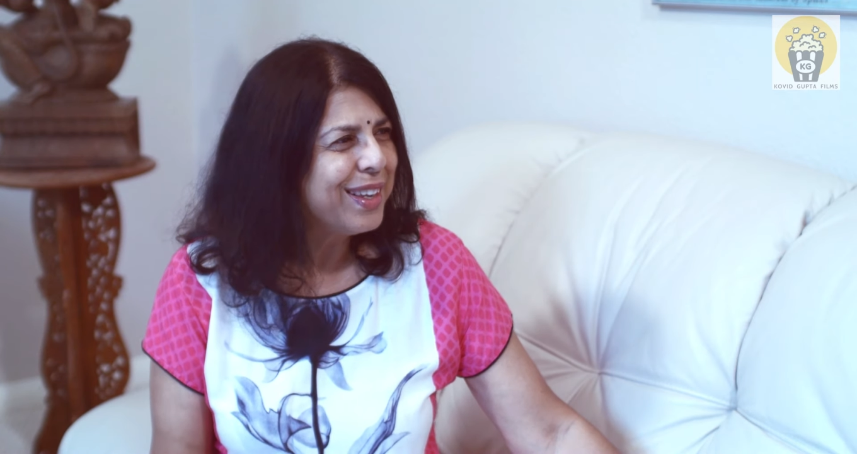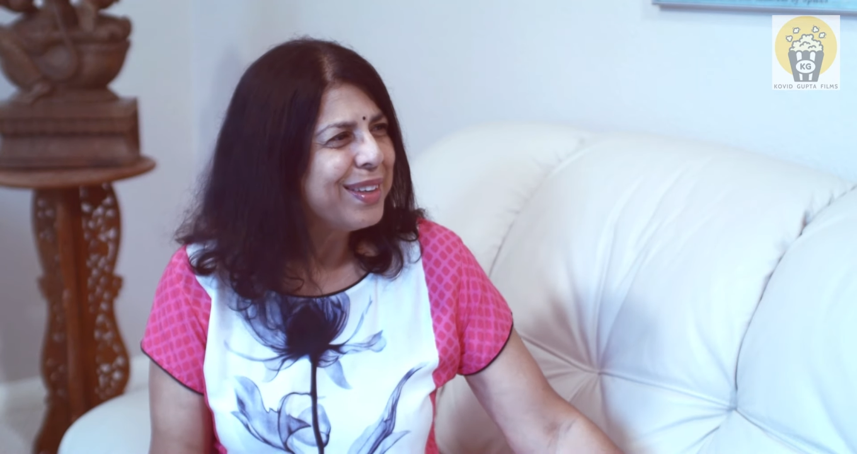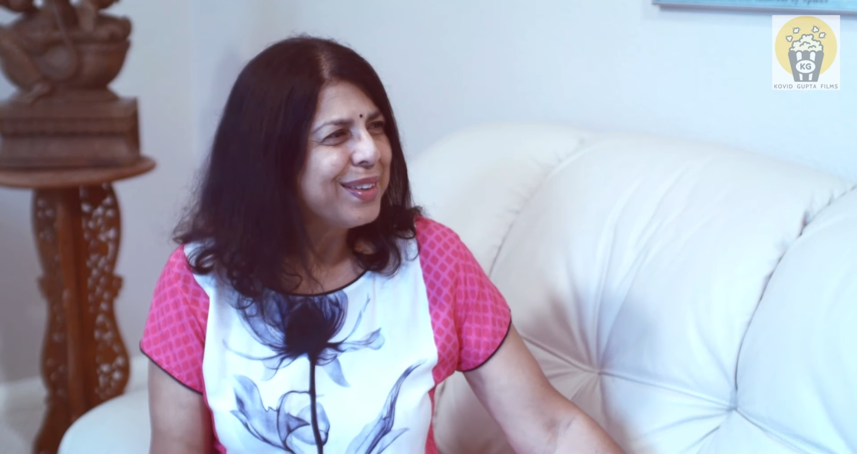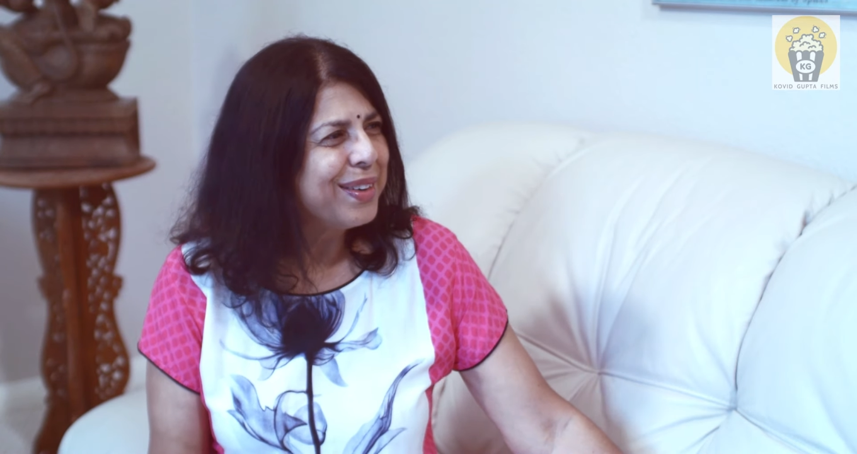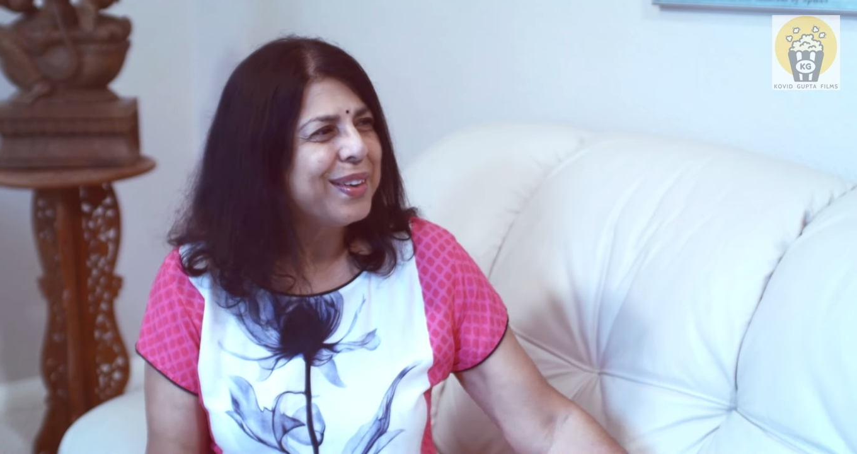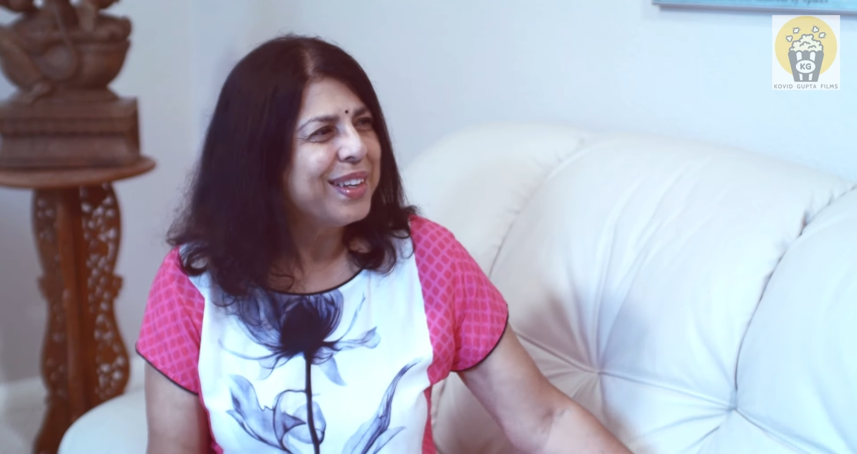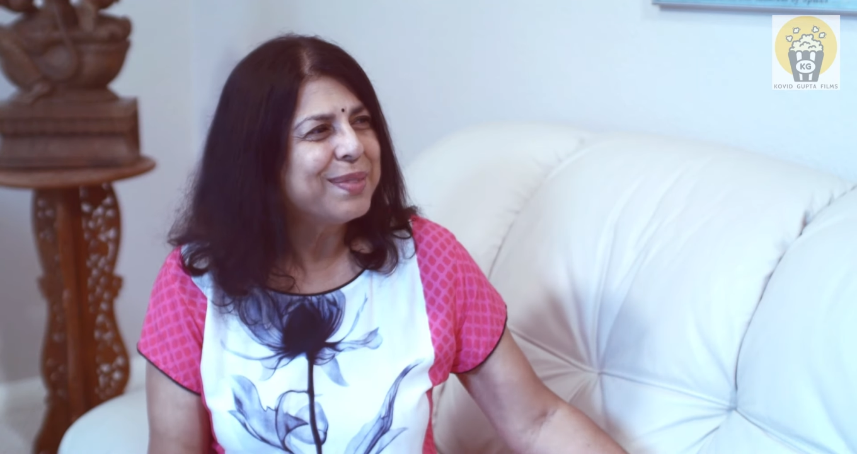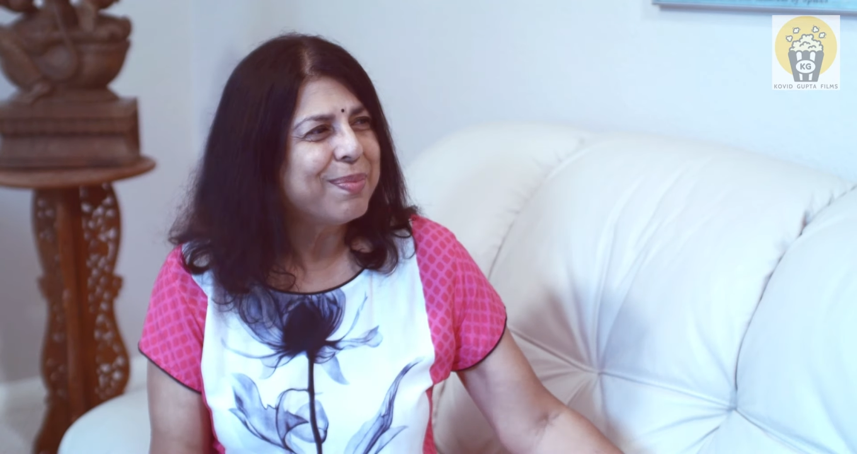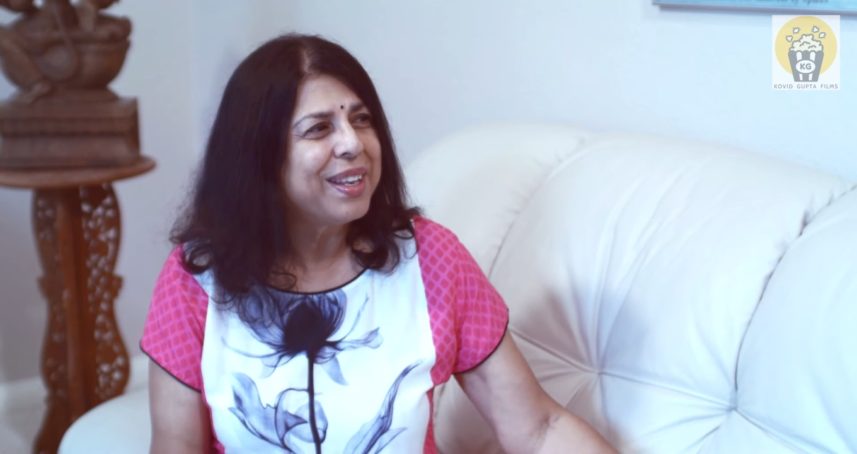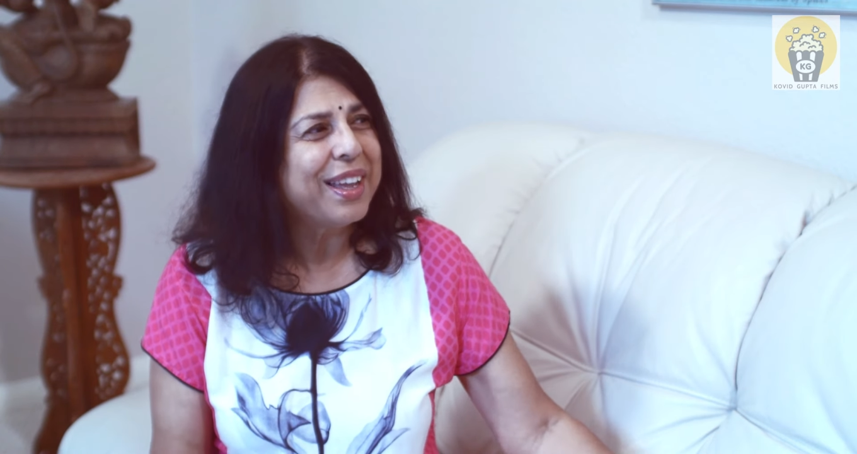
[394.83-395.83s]

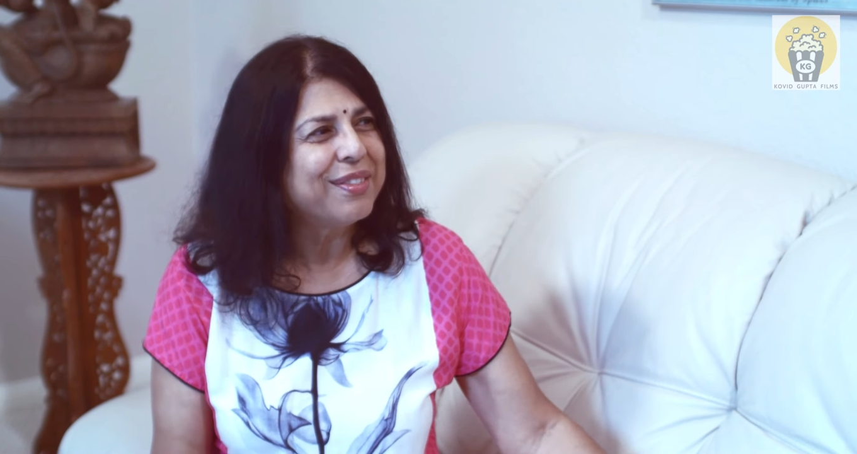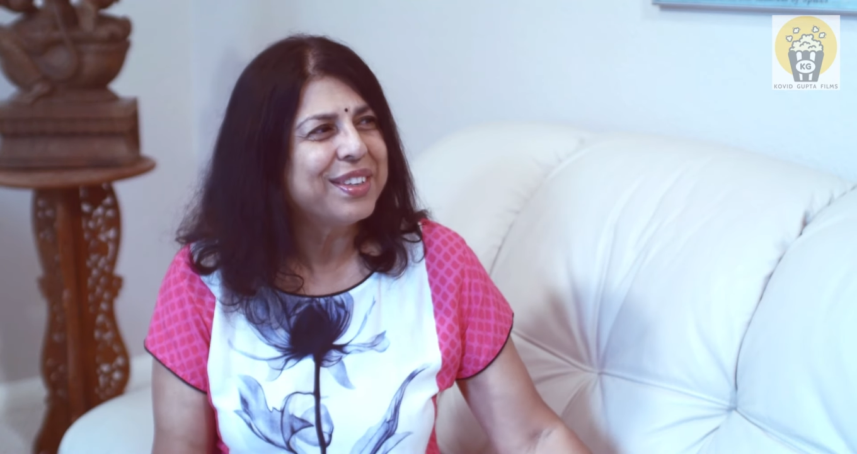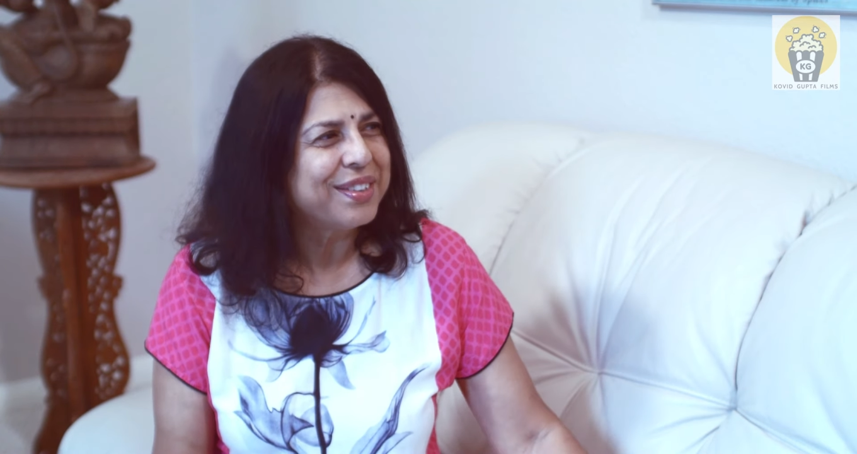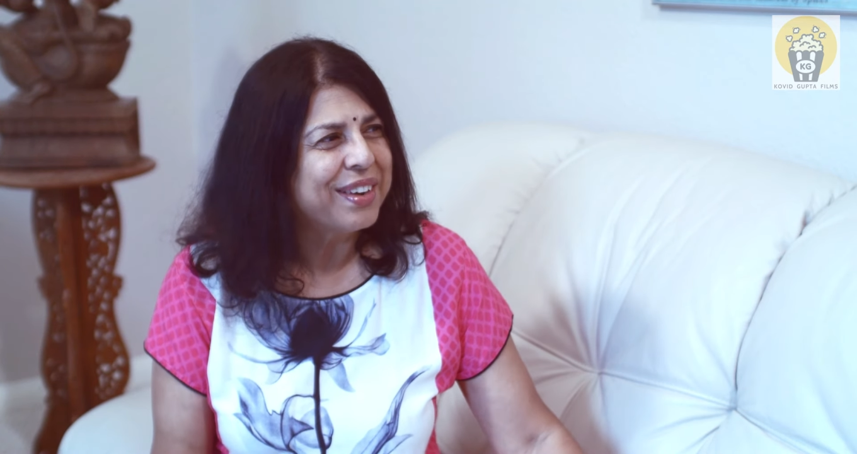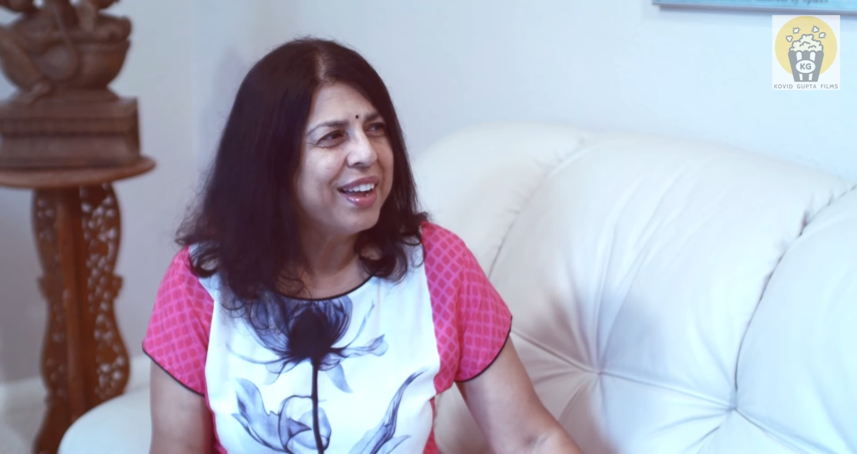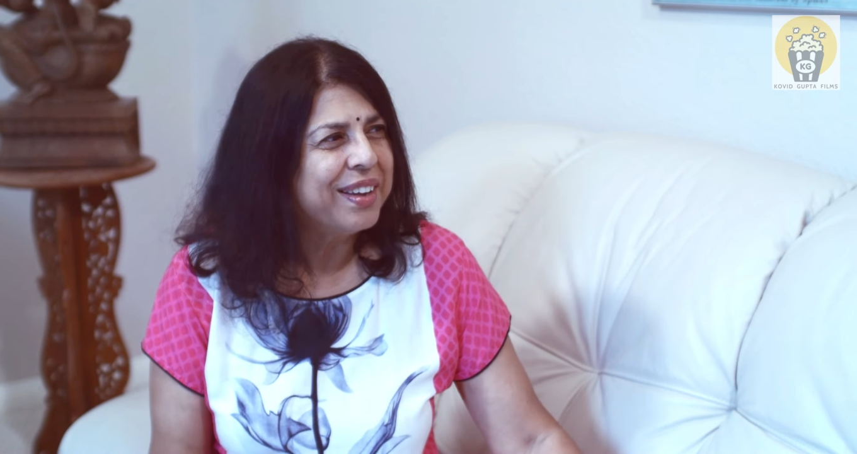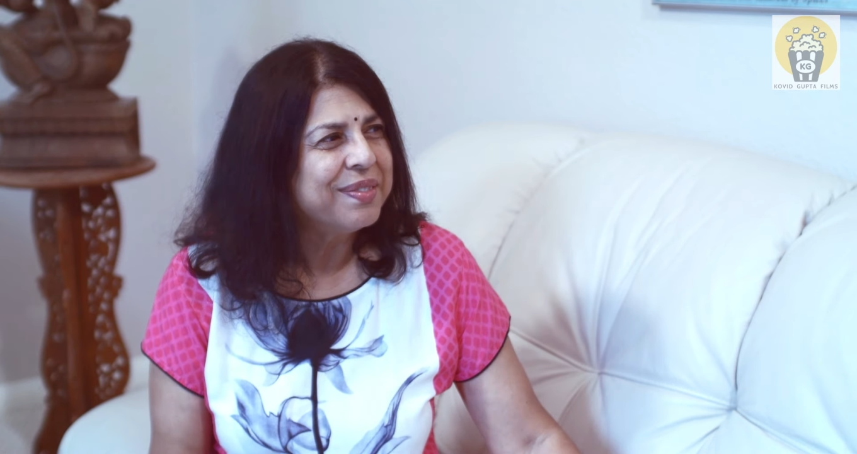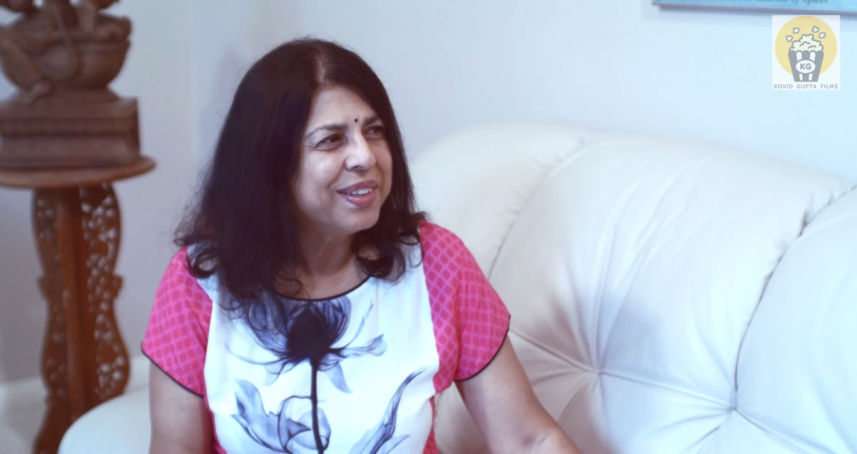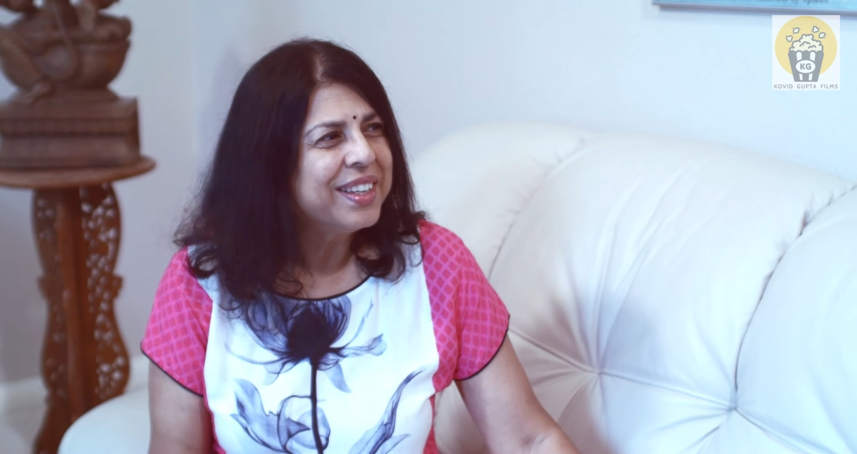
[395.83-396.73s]
beloved Ram.